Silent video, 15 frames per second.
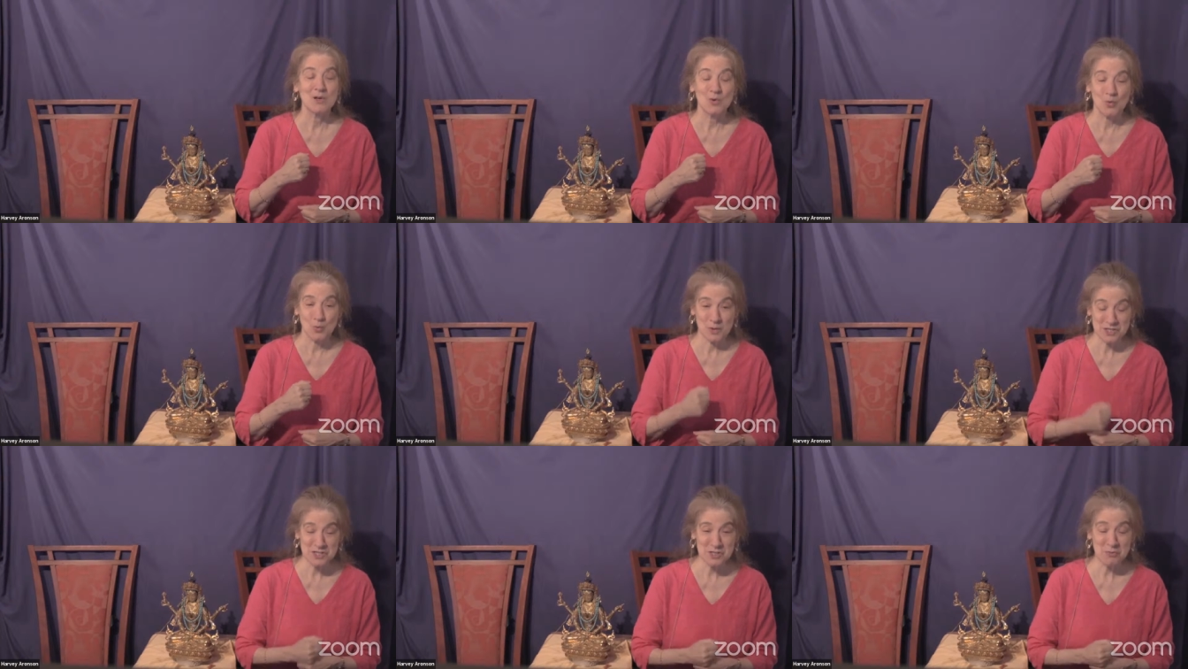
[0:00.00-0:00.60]

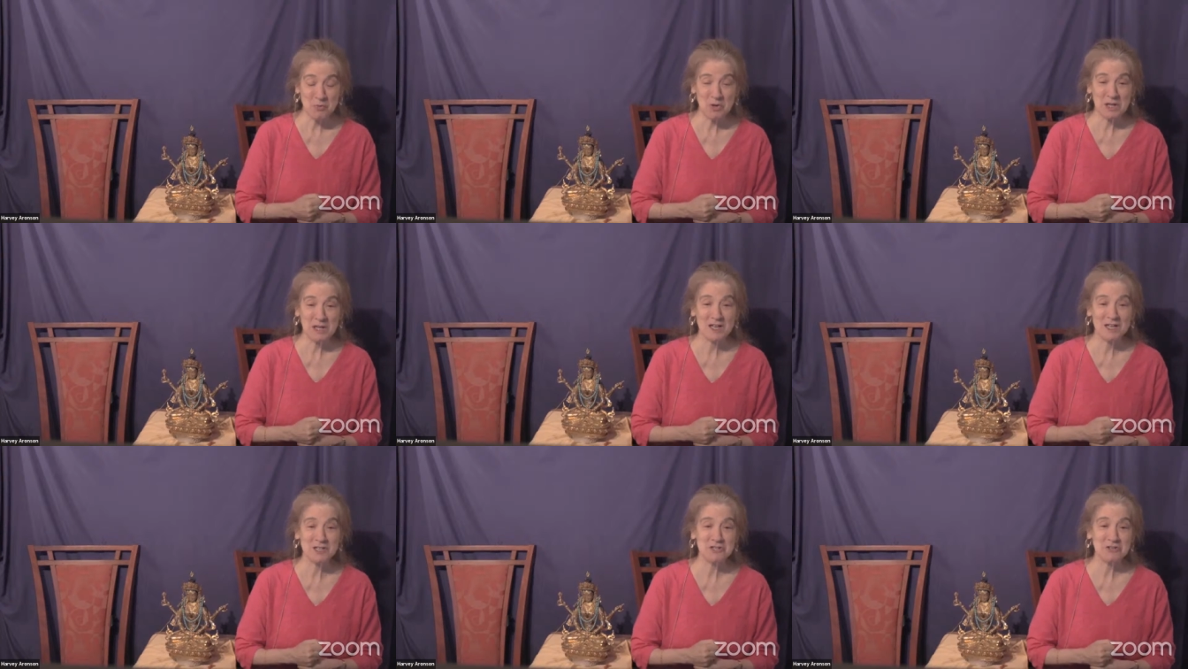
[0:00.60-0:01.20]
Wisdom
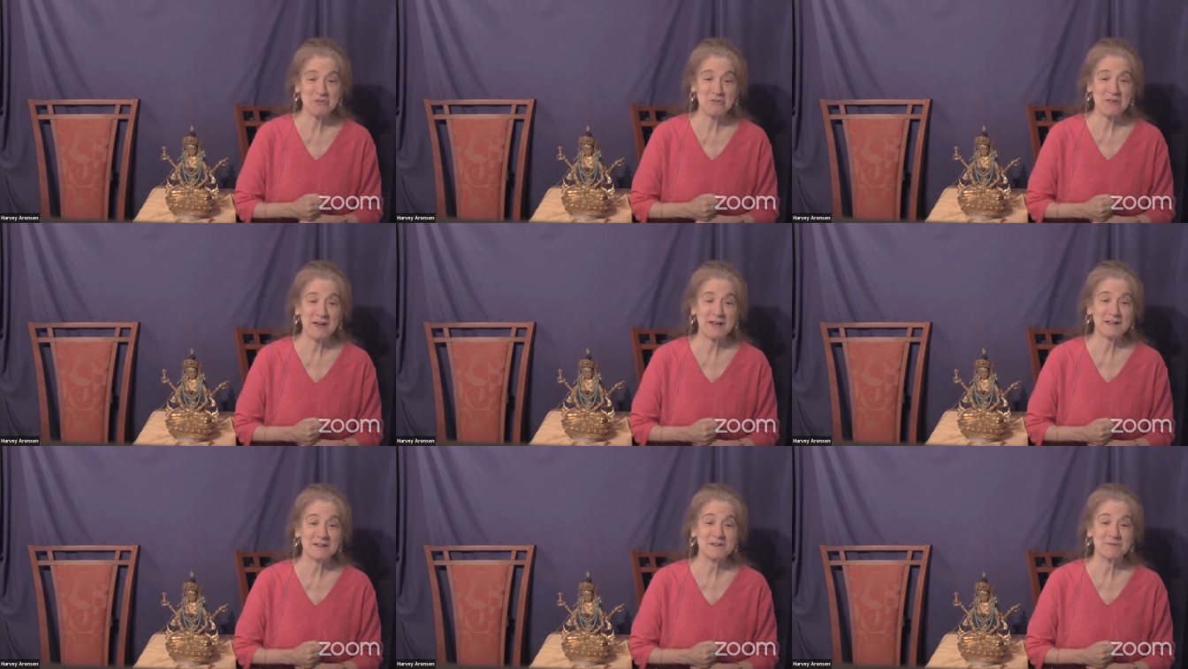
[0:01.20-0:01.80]
will undo
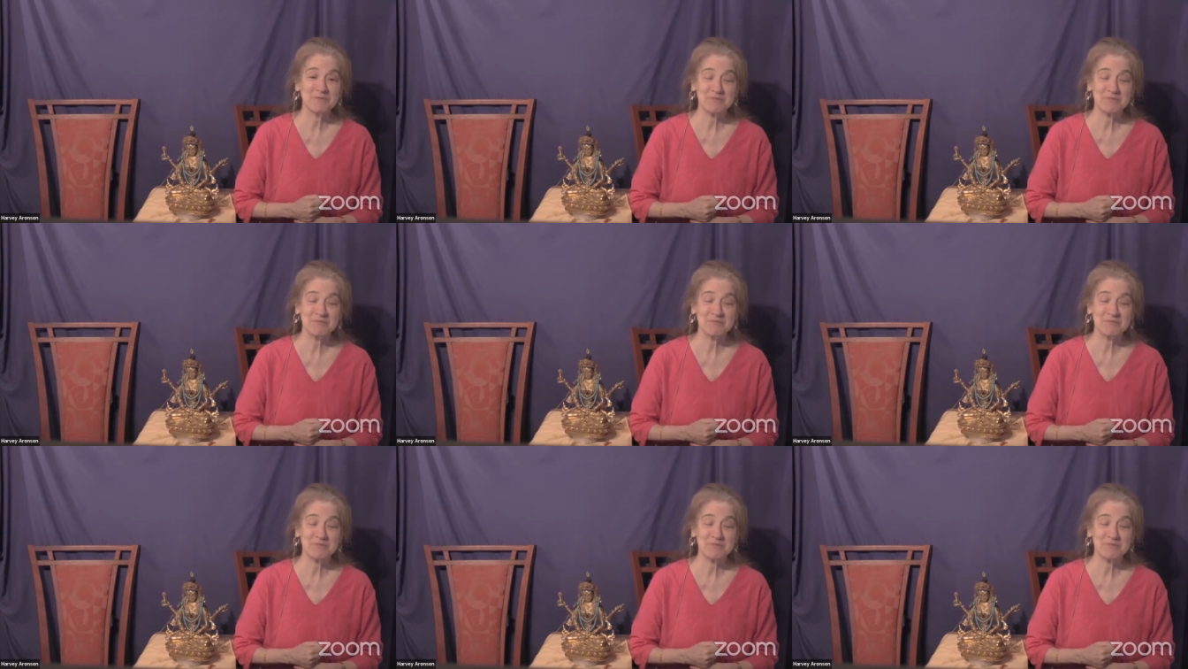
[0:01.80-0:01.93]
that,